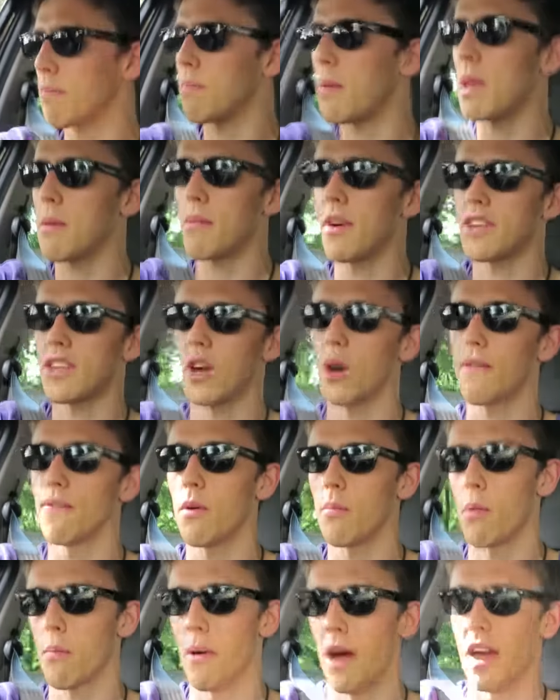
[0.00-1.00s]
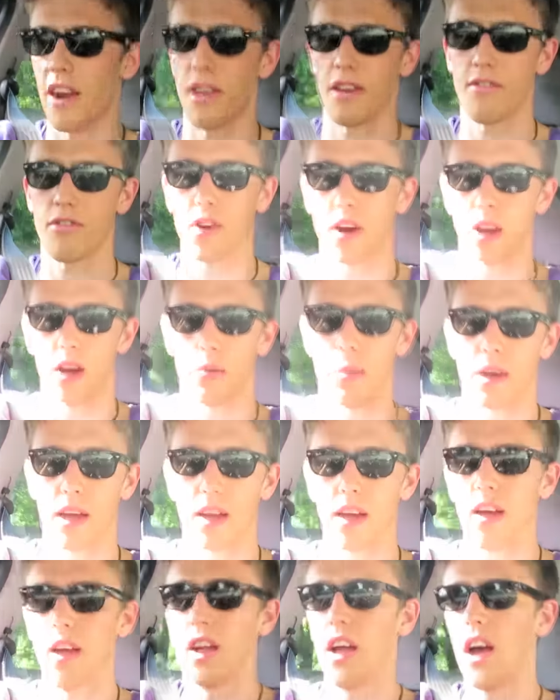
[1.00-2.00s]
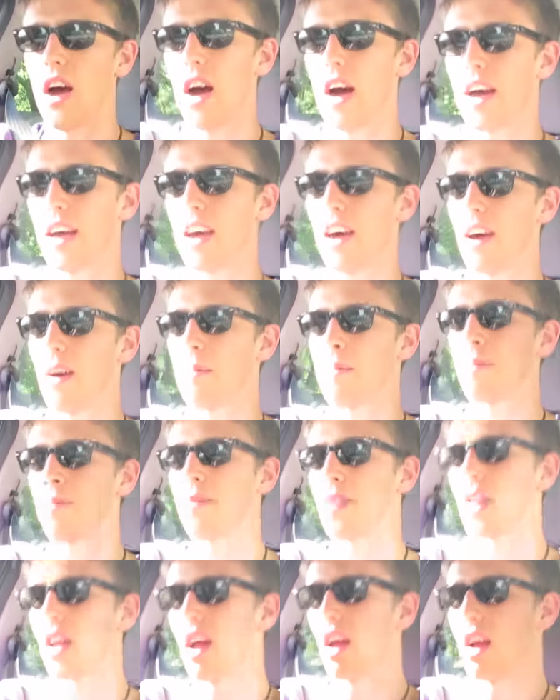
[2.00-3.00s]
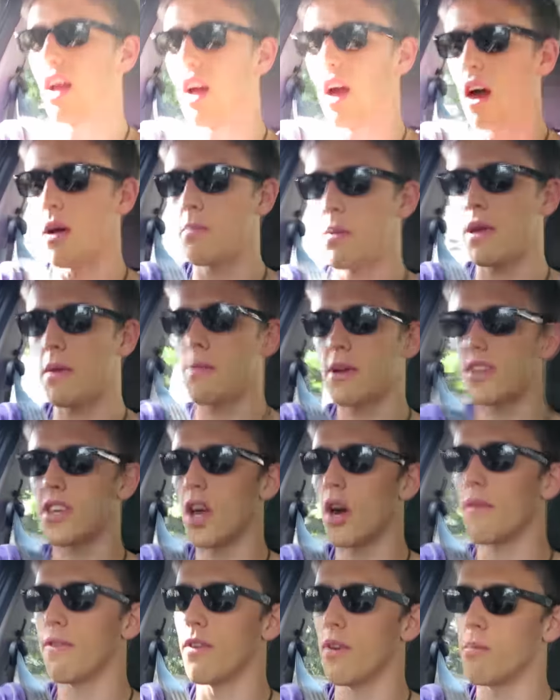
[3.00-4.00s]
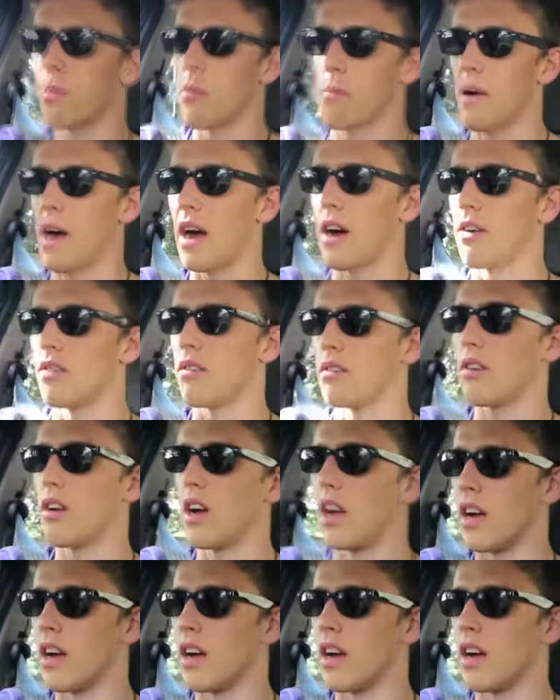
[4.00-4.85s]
of beat myself up about it for a little bit. I beat myself up about,